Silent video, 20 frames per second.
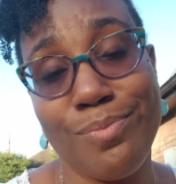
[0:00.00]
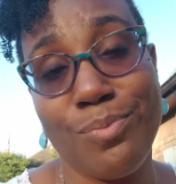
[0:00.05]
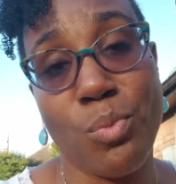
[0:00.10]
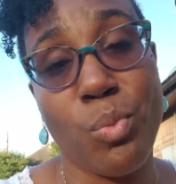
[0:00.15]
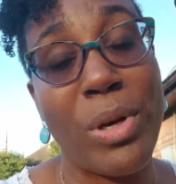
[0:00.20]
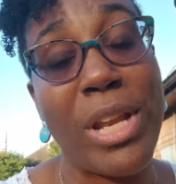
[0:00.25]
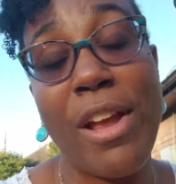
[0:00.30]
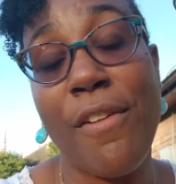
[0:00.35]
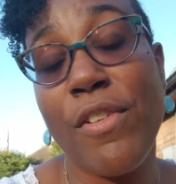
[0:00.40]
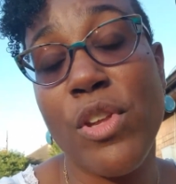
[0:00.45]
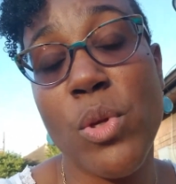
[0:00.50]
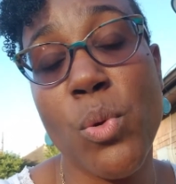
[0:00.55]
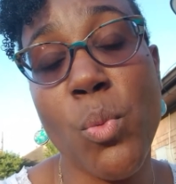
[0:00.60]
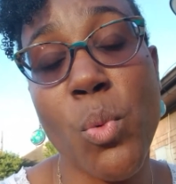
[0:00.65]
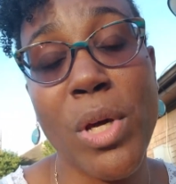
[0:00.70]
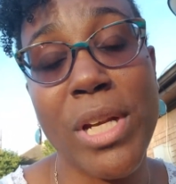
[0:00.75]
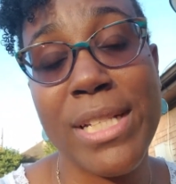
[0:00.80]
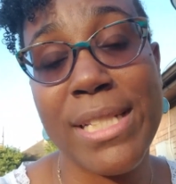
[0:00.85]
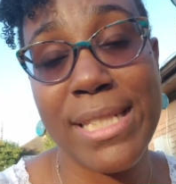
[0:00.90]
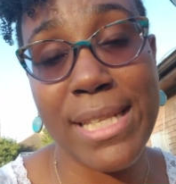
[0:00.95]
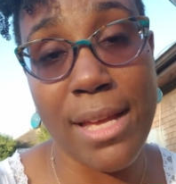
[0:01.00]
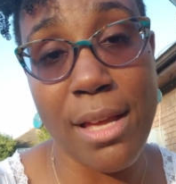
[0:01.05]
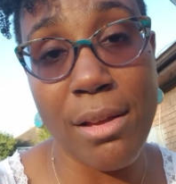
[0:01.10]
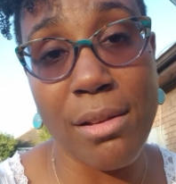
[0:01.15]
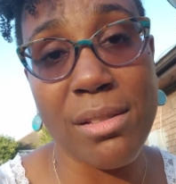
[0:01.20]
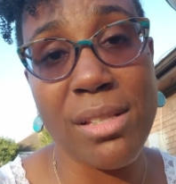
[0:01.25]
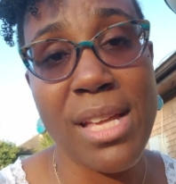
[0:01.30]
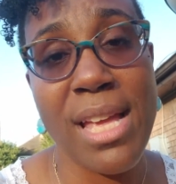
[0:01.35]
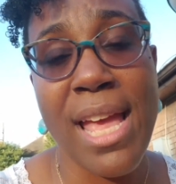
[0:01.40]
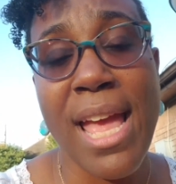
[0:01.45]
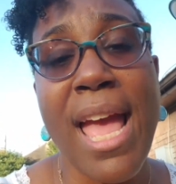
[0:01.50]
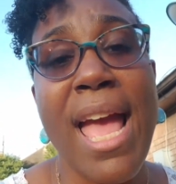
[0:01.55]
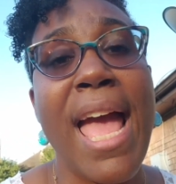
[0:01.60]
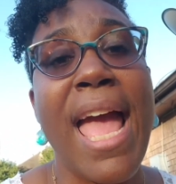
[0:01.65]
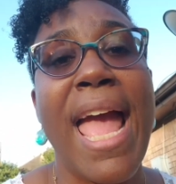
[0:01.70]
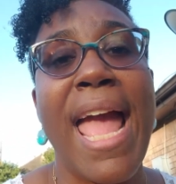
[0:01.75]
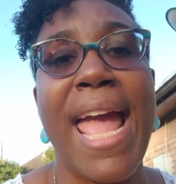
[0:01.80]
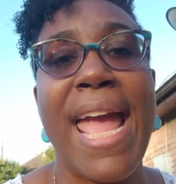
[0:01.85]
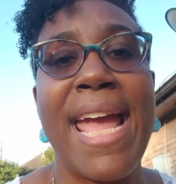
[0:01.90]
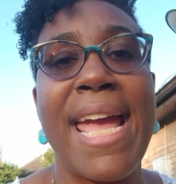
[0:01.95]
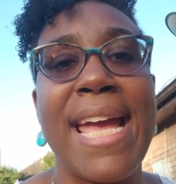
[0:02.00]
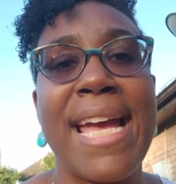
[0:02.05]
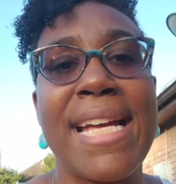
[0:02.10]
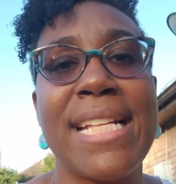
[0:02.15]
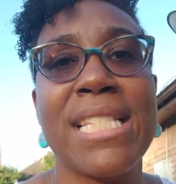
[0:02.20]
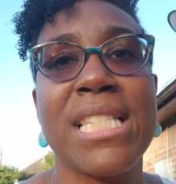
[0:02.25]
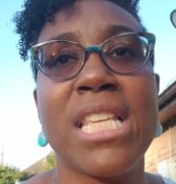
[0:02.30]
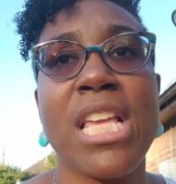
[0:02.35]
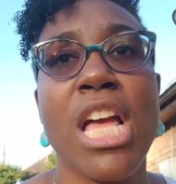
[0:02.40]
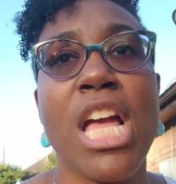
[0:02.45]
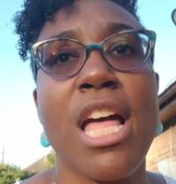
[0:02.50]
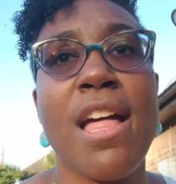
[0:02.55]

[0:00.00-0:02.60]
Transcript: whatever you want to sell. And